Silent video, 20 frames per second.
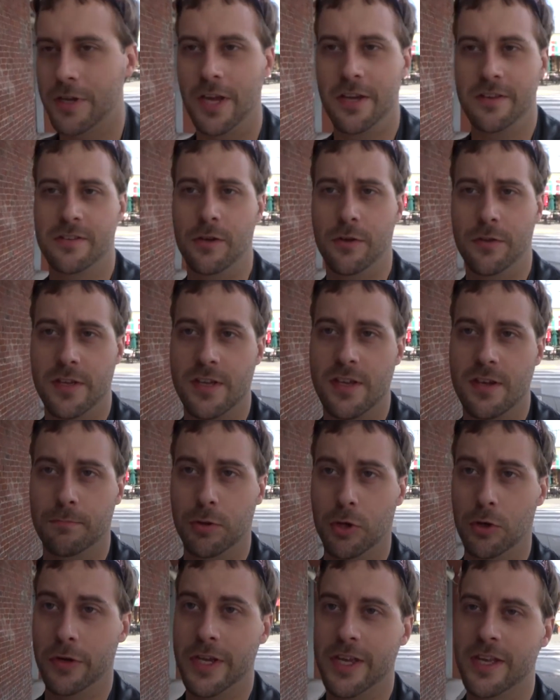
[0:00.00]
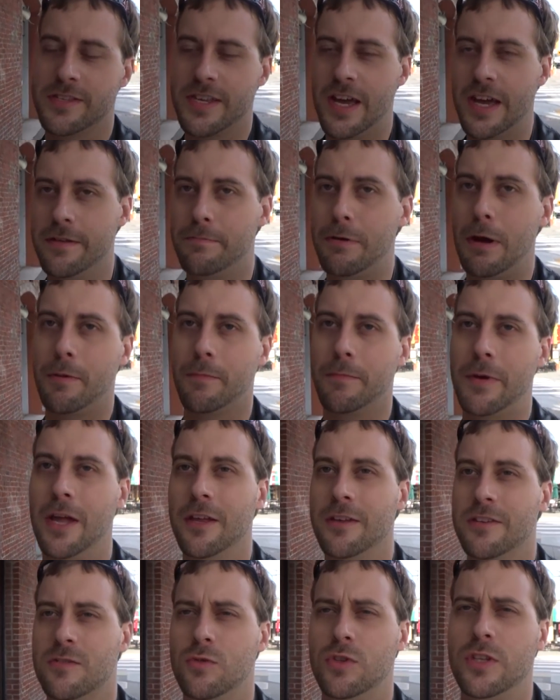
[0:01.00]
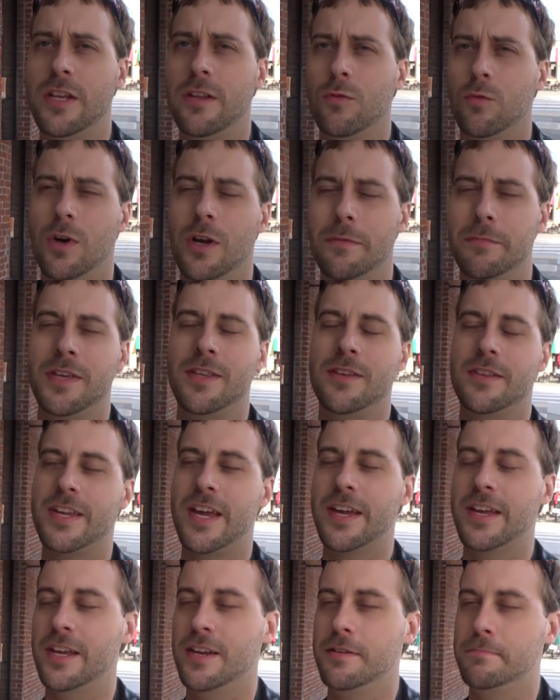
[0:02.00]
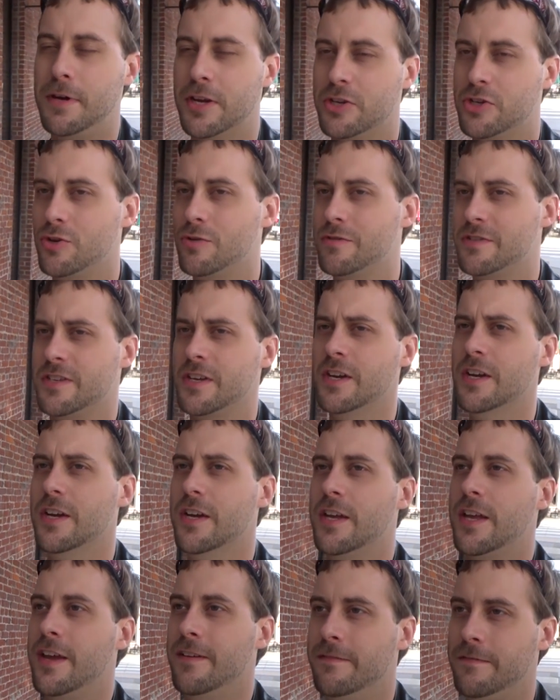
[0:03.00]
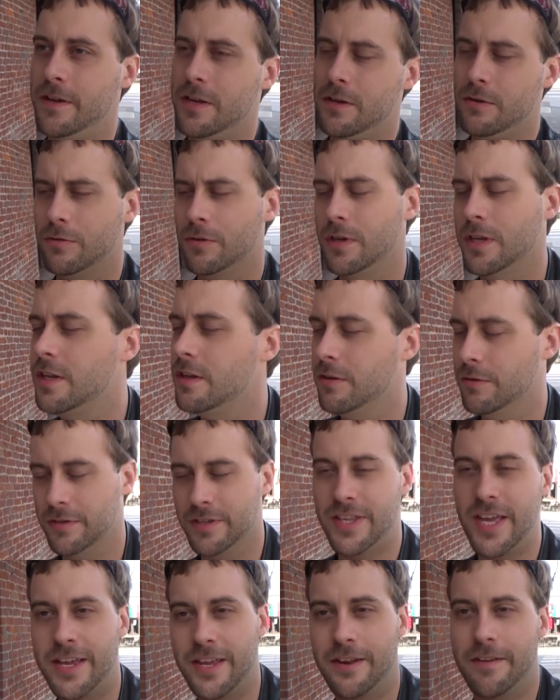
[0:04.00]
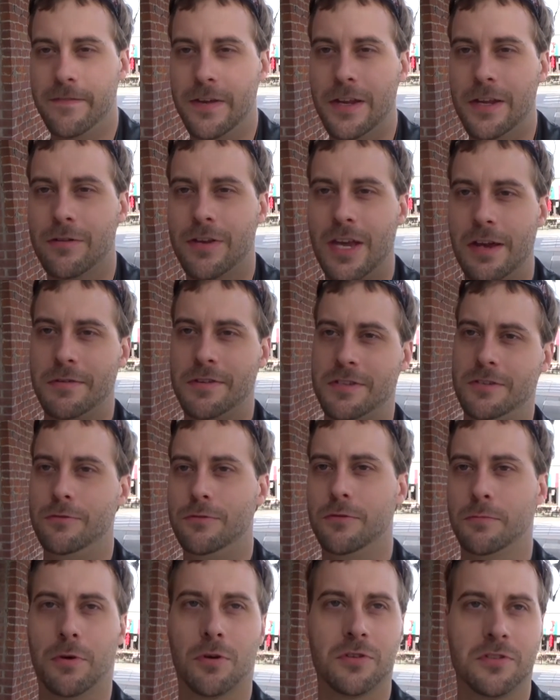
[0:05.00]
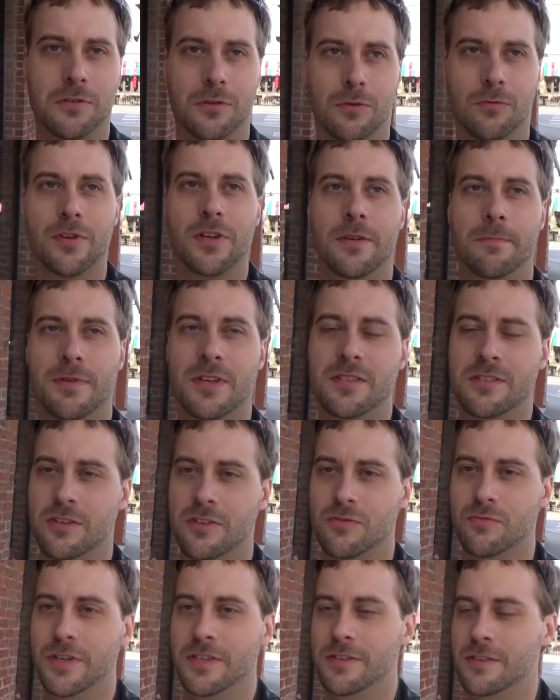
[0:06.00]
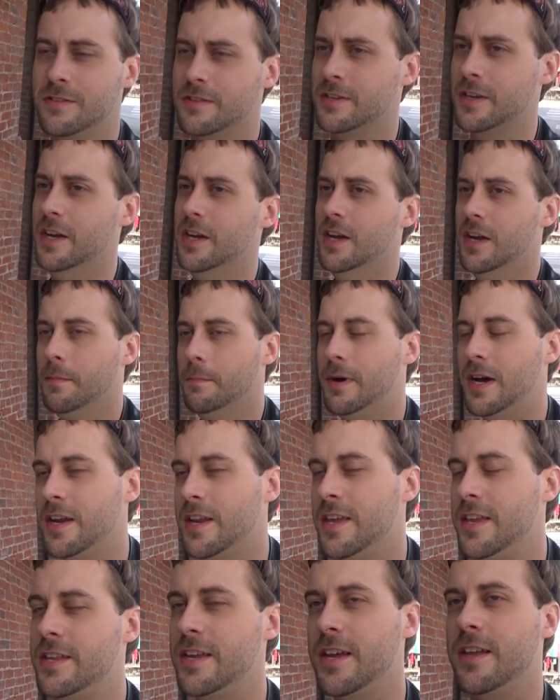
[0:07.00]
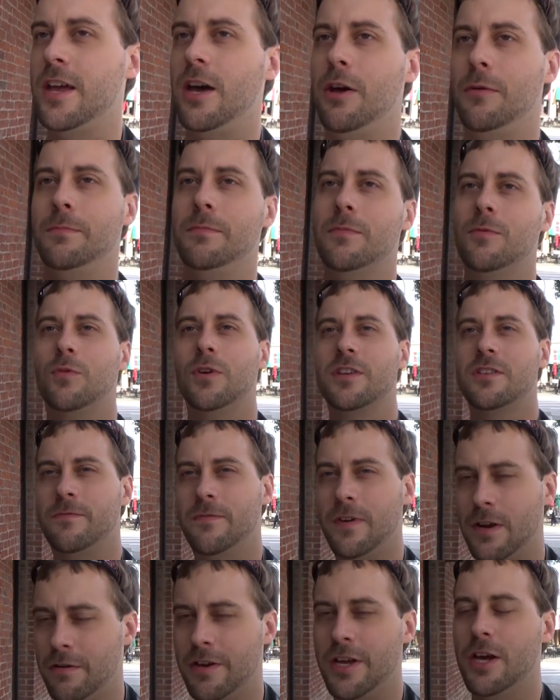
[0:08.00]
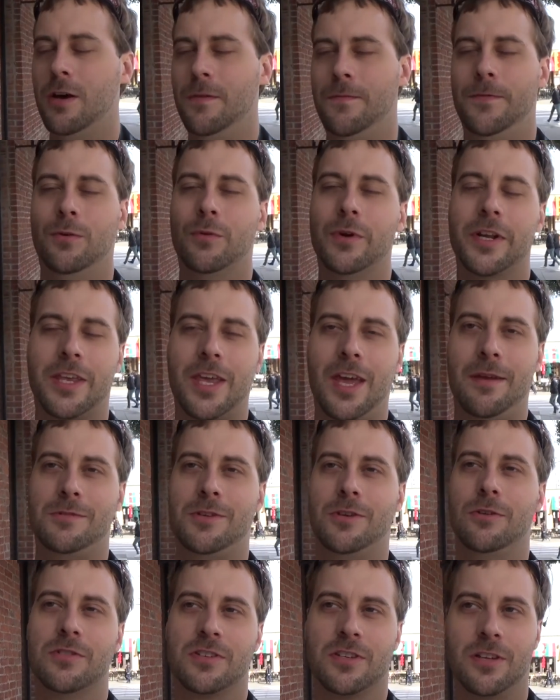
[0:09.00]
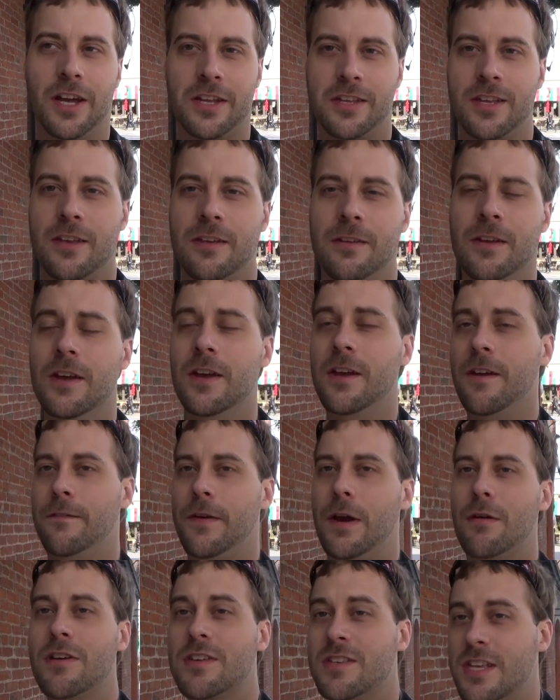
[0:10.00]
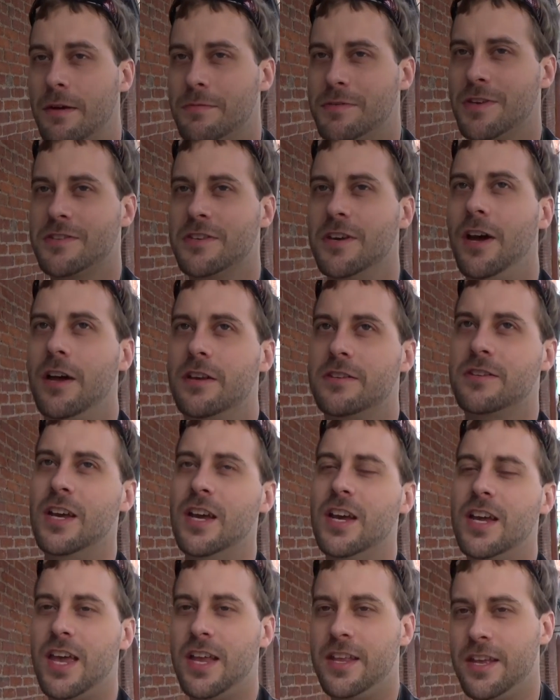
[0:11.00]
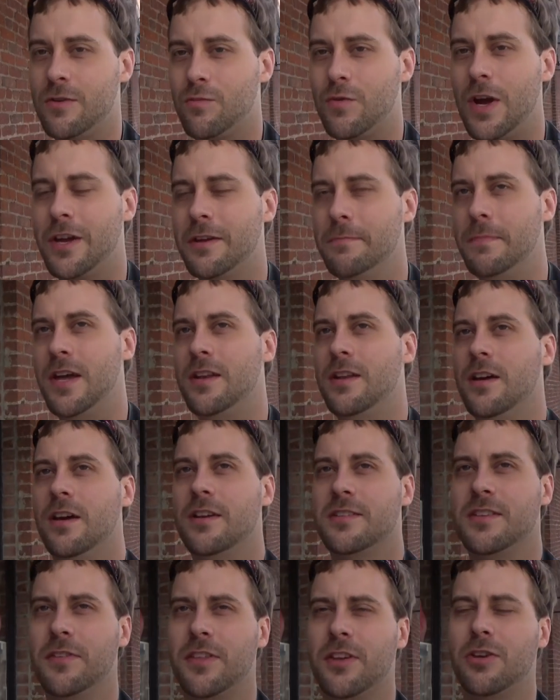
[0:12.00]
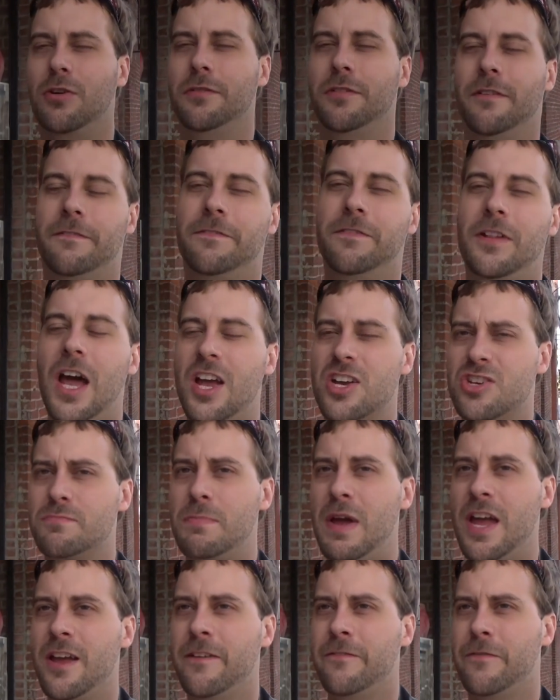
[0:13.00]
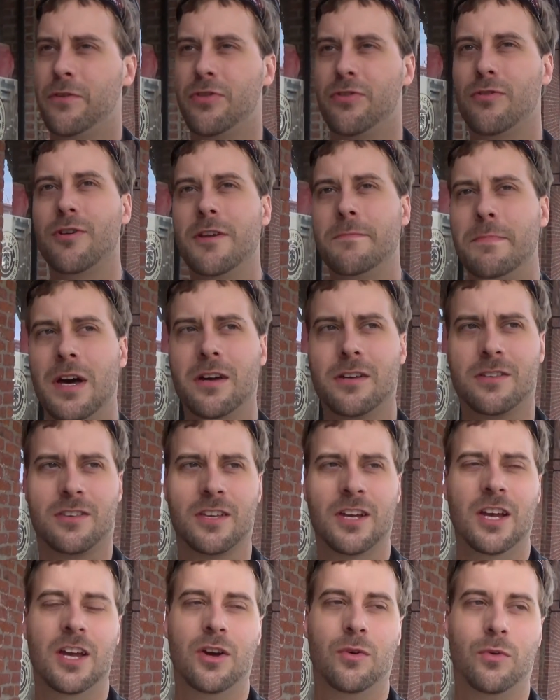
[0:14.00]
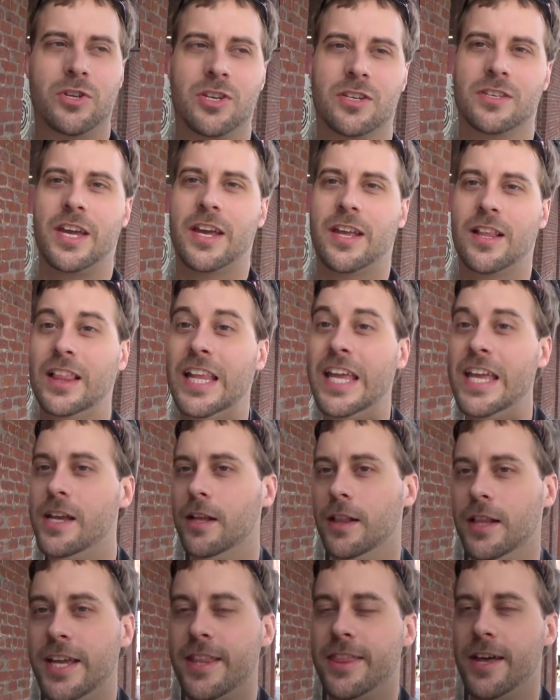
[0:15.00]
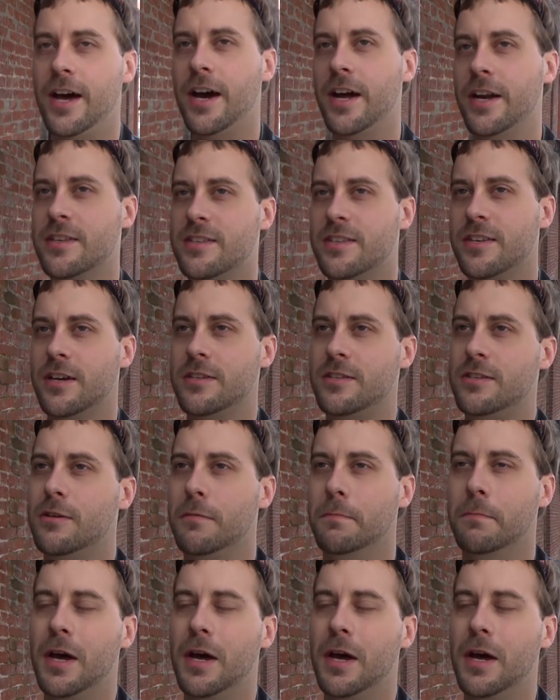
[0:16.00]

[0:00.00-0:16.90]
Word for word: Okay, so the employee inside the Pepper Palace didn't want me to take any pictures and video, you know, and take any video cameras due to personal re business reasons, but he did help, was very helpful when it came to selecting various types of sauce. He did recommend uh, something called a flashbang for 30 bucks, which is like legally the hottest sauce you can